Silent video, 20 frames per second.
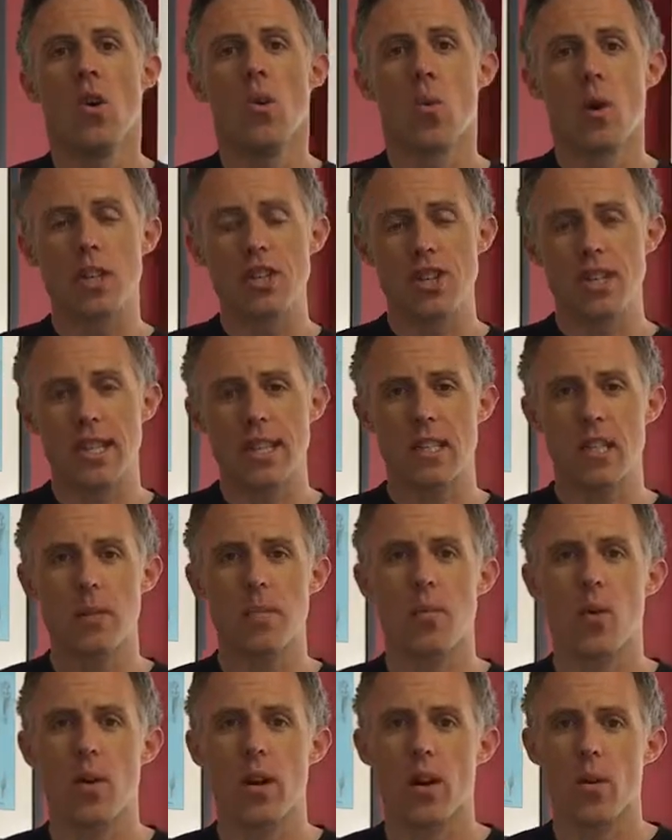Once you get to the
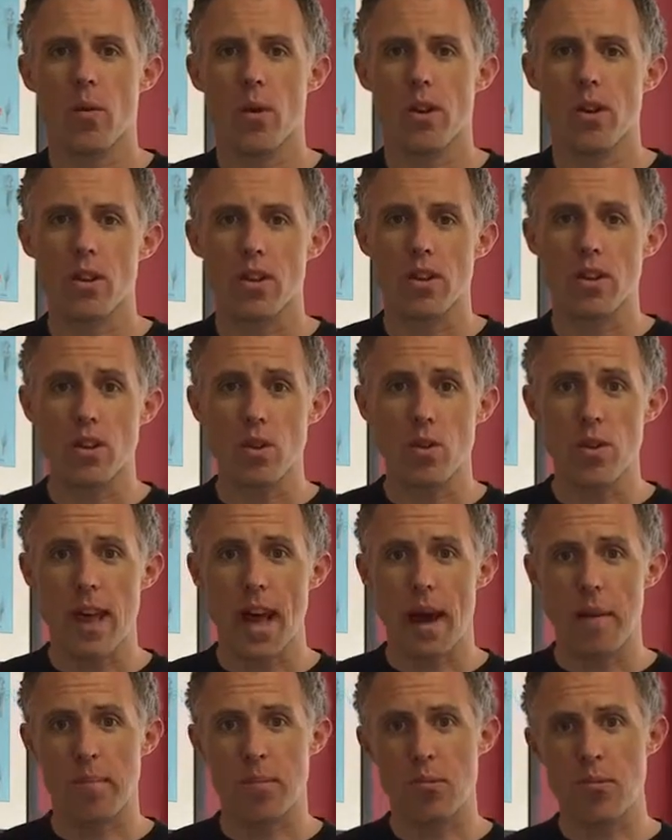point where you can do
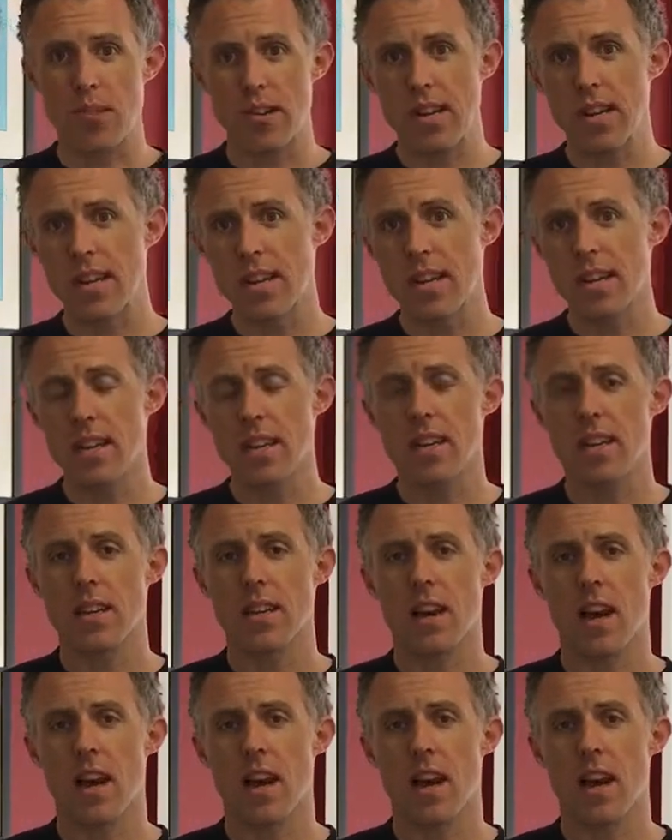that pretty